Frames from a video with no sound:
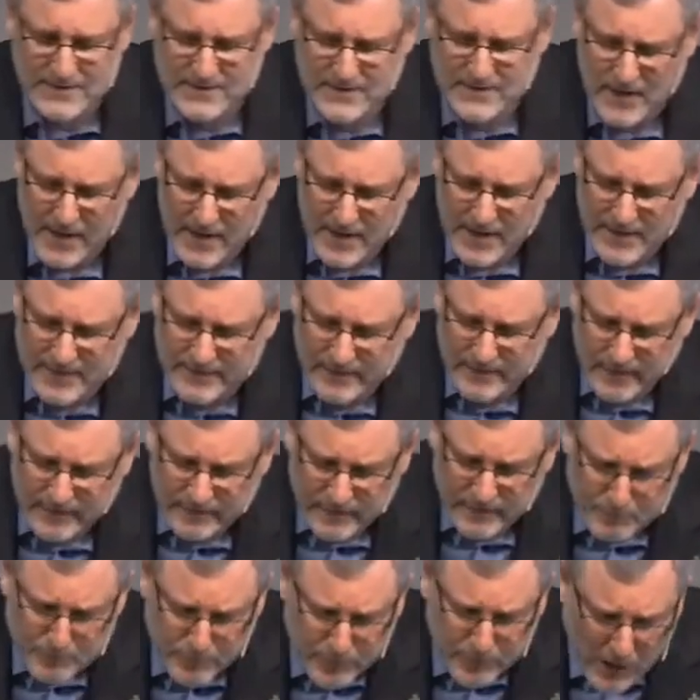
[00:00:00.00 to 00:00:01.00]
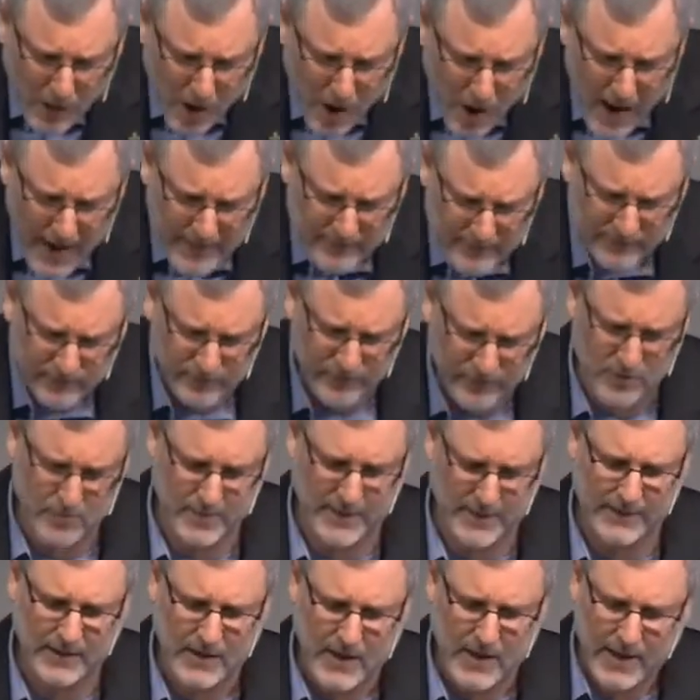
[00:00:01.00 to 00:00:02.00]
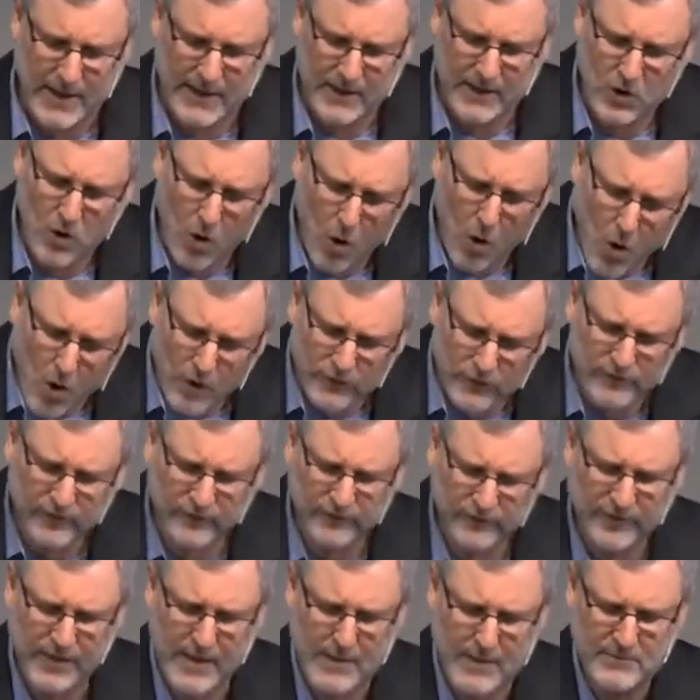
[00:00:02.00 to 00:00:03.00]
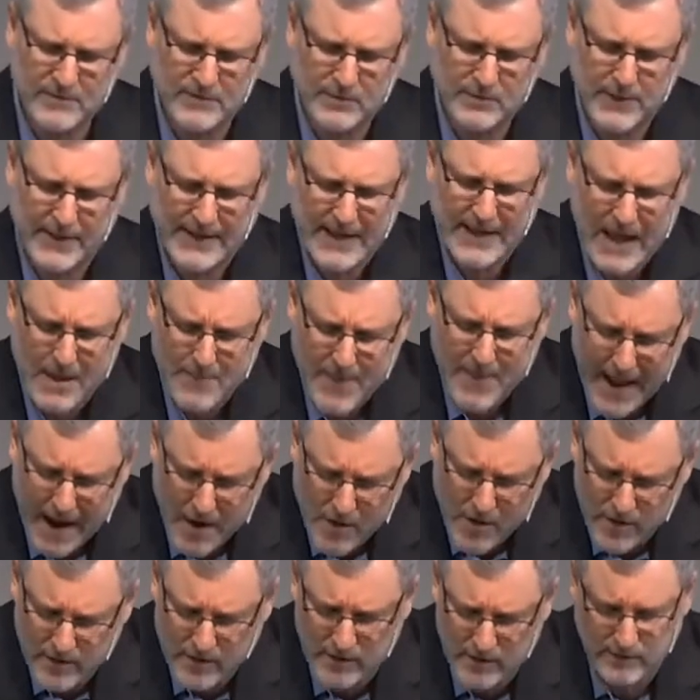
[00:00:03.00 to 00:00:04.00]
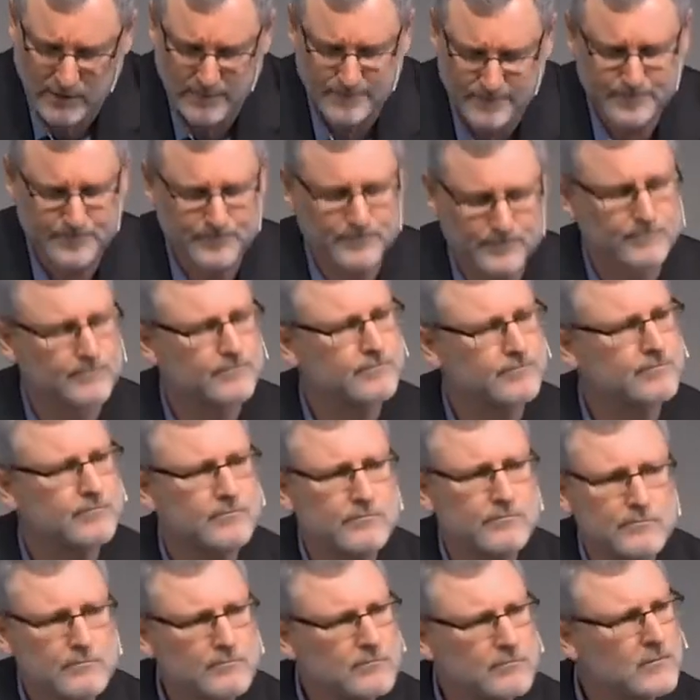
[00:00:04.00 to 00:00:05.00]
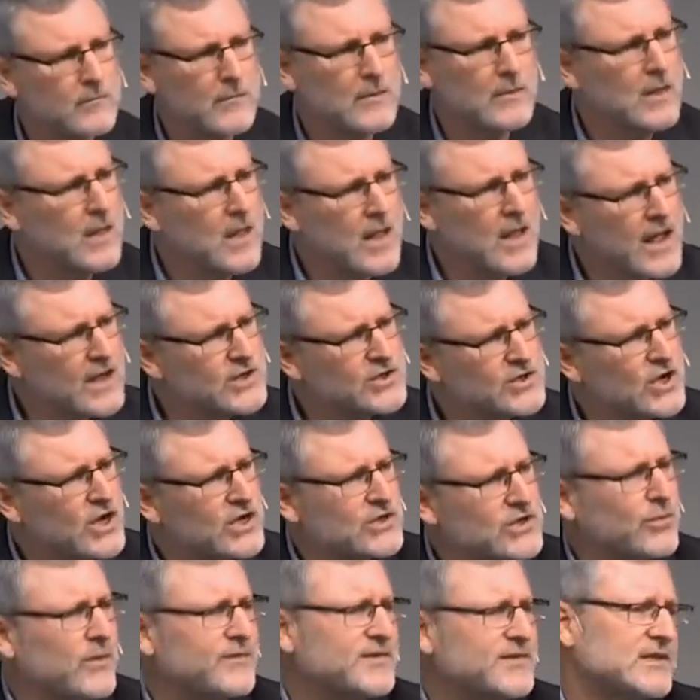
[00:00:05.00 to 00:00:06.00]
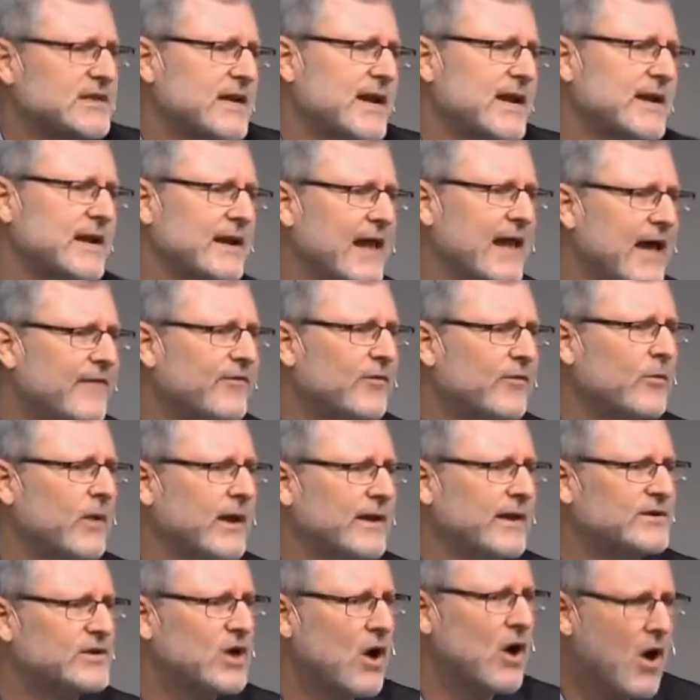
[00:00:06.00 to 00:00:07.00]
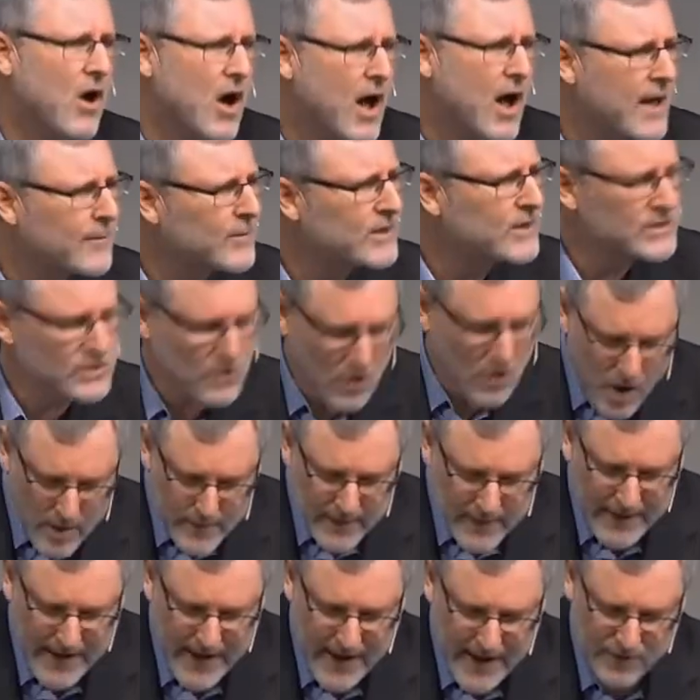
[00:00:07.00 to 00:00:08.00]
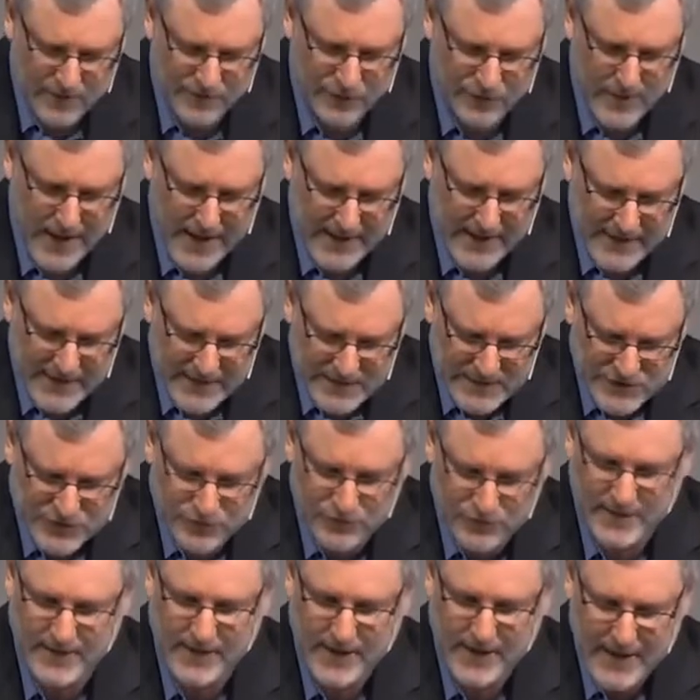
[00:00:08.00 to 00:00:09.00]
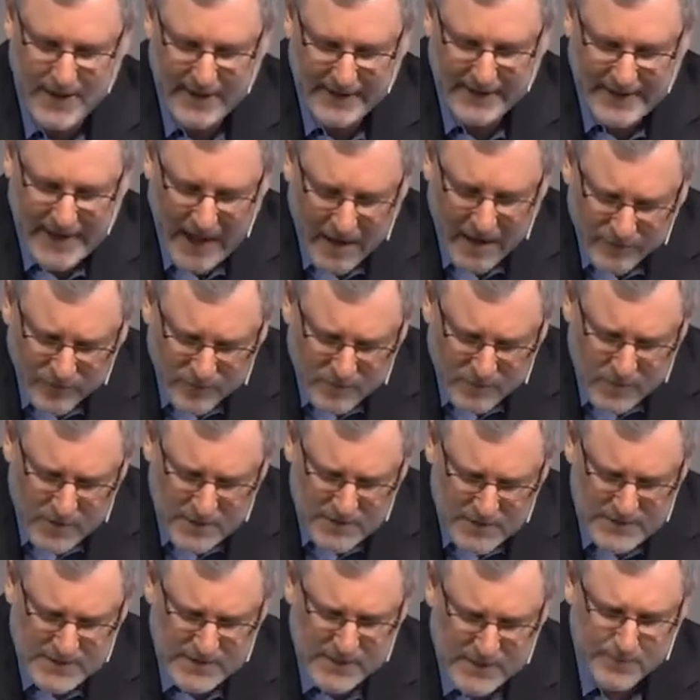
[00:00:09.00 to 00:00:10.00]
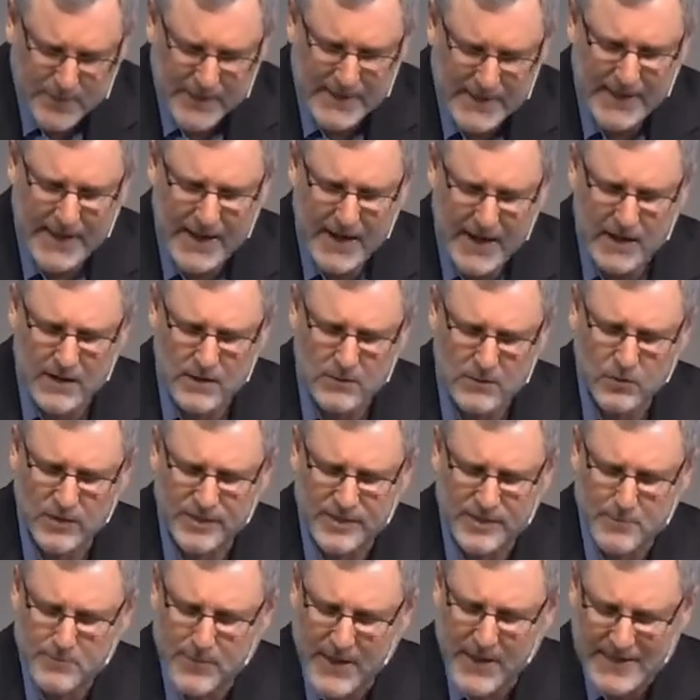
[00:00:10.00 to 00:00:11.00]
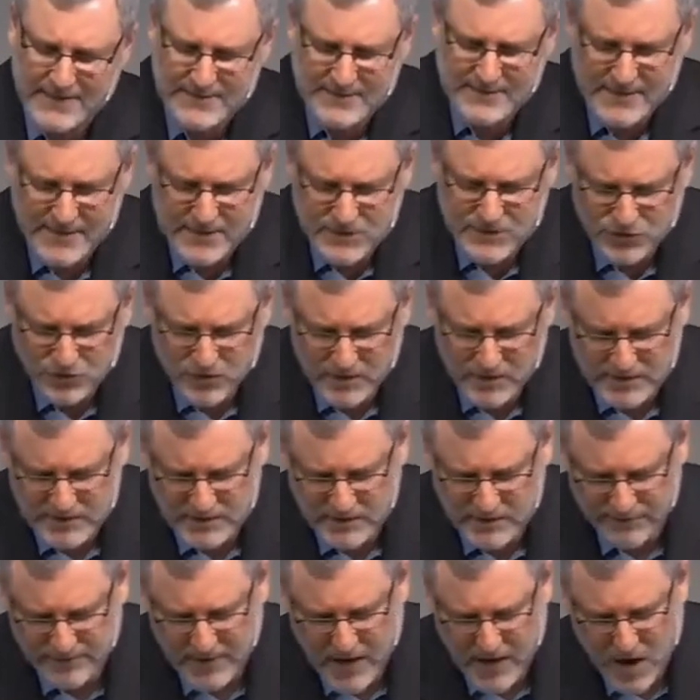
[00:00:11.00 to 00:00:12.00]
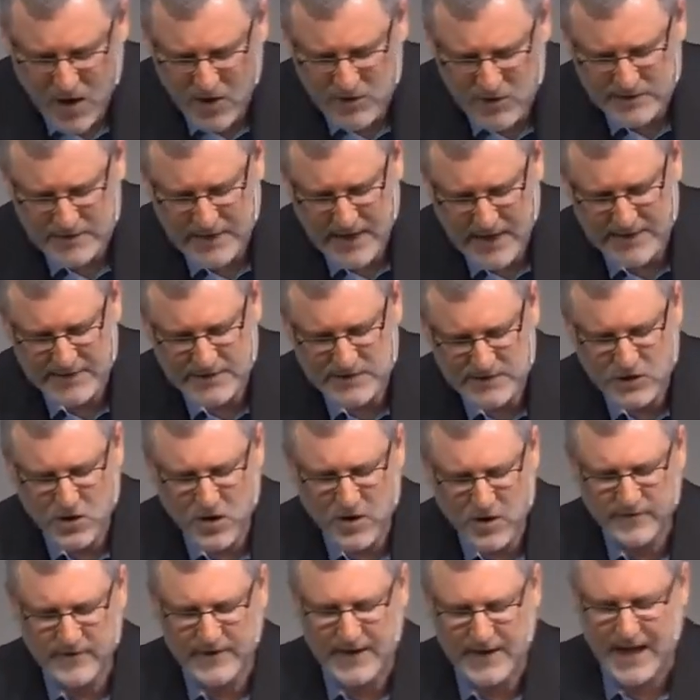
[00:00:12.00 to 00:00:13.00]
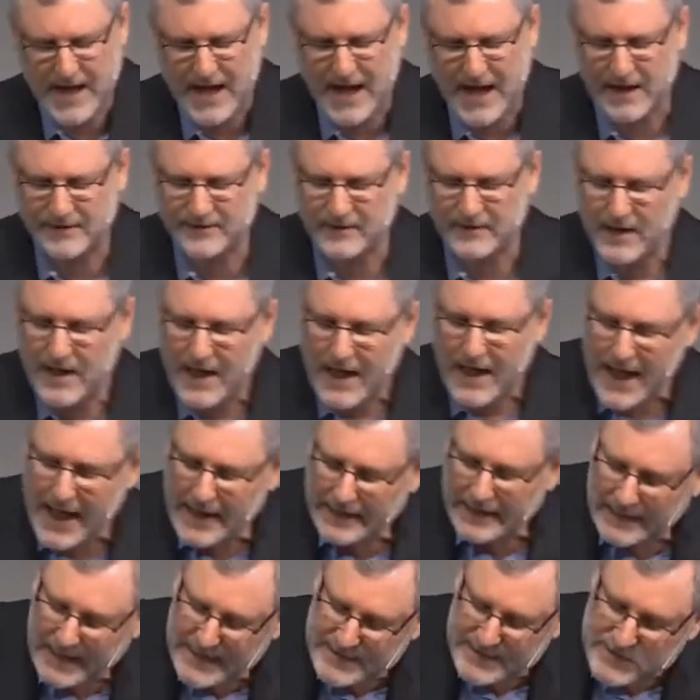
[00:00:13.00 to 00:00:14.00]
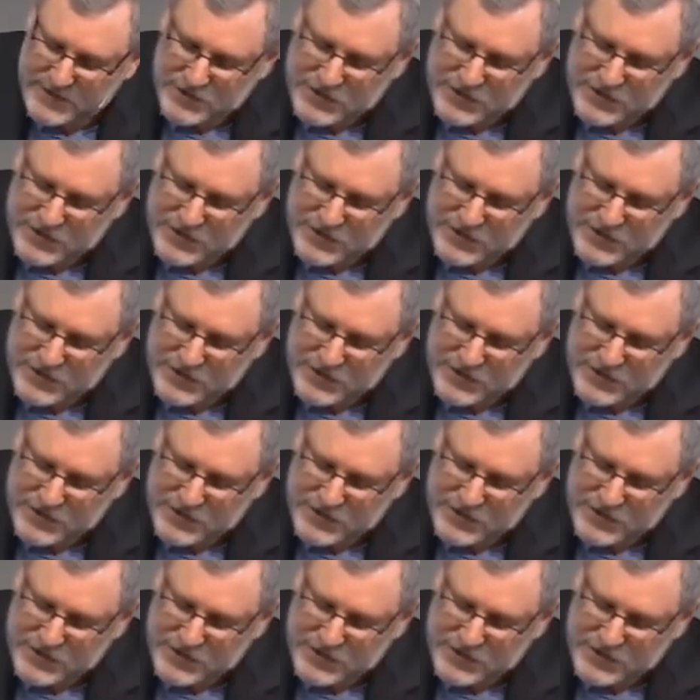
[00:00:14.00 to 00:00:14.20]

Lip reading: is it blinds them. It causes them to become arrogant. And church, we've seen it, haven't we? Time and time again throughout history. Governments that begin with the best interests of those they serve at heart, unless